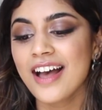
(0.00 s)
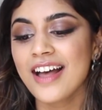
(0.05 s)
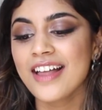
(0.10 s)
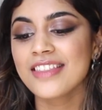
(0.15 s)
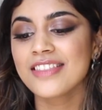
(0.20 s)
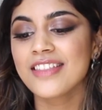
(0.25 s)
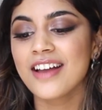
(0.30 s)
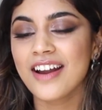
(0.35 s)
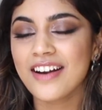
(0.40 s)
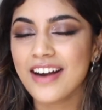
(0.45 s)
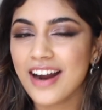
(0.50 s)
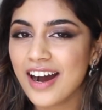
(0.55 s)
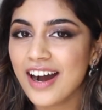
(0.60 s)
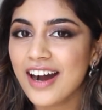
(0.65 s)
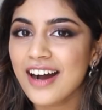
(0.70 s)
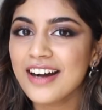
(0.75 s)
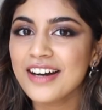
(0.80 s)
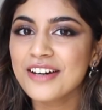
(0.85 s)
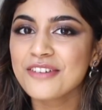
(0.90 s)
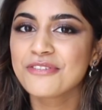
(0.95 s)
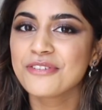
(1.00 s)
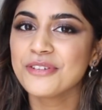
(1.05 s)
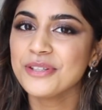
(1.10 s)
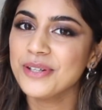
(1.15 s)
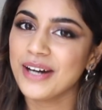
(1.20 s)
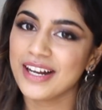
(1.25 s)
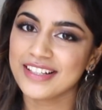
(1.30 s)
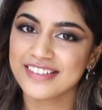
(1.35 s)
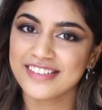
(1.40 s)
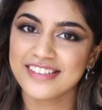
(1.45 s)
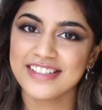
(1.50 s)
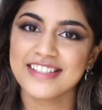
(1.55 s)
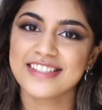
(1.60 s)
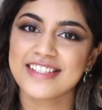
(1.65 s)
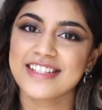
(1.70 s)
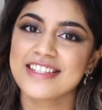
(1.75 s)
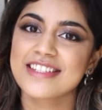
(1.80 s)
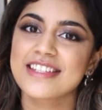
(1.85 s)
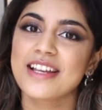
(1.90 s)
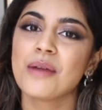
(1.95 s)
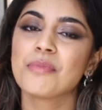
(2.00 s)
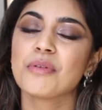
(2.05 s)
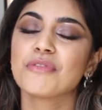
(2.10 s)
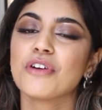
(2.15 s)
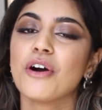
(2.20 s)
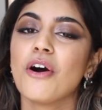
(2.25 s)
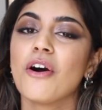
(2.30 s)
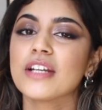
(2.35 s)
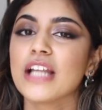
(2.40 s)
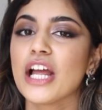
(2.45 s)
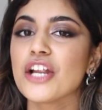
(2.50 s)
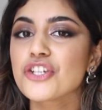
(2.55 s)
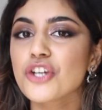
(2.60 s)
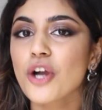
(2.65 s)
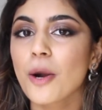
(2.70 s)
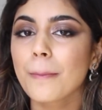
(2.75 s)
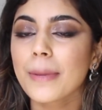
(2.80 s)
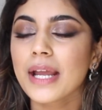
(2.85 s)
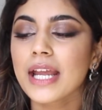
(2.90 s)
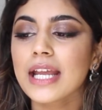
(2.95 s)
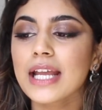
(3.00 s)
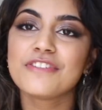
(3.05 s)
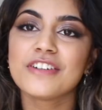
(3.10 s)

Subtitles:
there are a few other reasons I prefer online shopping.